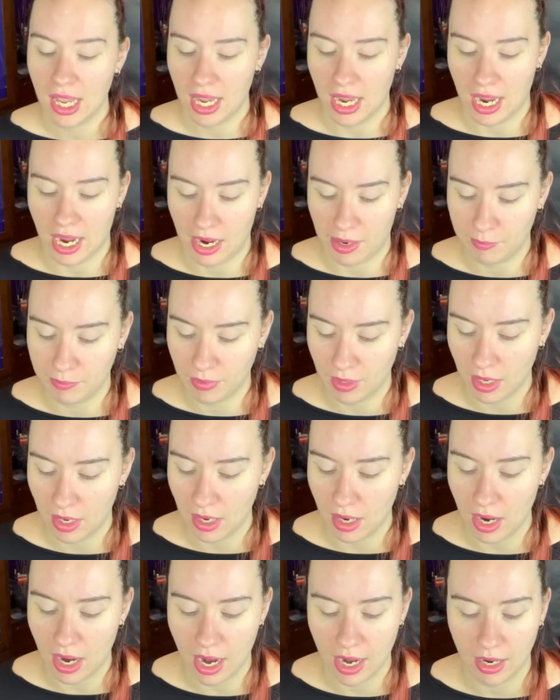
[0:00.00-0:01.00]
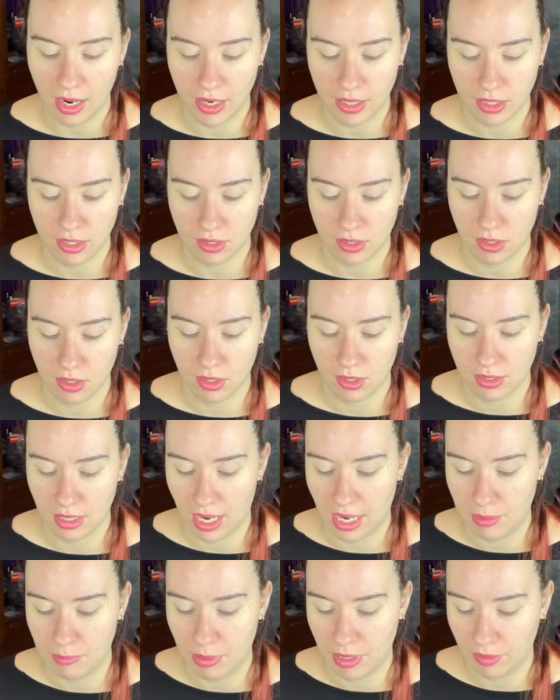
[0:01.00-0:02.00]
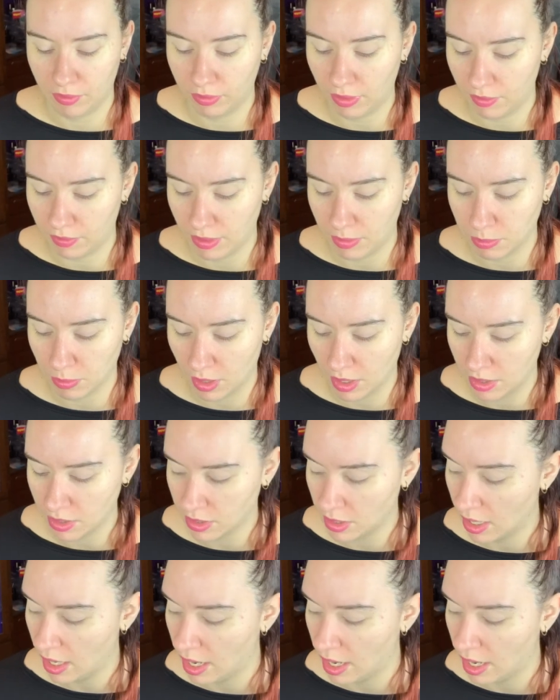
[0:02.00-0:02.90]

and I just use a big fluffy brush